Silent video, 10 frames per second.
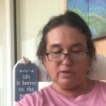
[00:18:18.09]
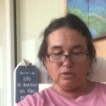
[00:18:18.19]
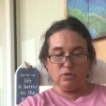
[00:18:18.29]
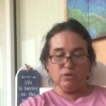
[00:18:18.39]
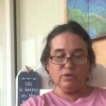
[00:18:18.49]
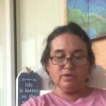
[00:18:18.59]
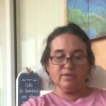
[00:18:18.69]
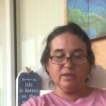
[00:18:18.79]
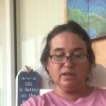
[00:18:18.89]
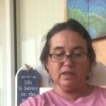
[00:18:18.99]
The Lord,
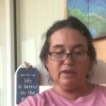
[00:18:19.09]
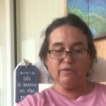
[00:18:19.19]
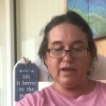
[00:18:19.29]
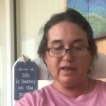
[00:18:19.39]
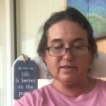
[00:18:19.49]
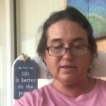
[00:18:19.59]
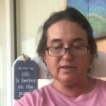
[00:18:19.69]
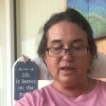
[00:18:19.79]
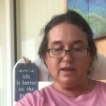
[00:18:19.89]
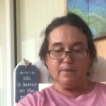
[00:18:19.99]
the Levites,
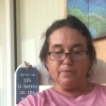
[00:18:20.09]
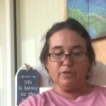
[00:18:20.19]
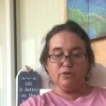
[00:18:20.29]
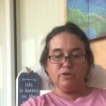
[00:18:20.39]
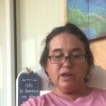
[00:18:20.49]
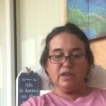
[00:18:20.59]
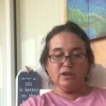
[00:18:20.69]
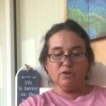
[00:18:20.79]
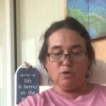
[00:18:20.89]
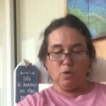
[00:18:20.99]
30 year